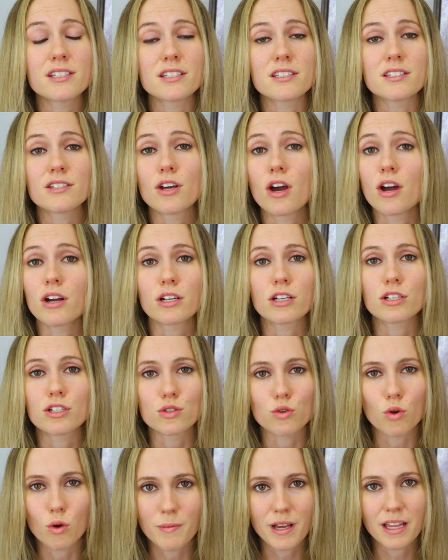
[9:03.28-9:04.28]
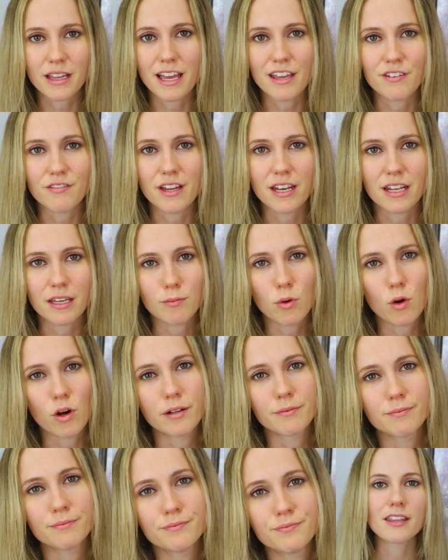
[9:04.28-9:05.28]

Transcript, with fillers: does not control my life anymore.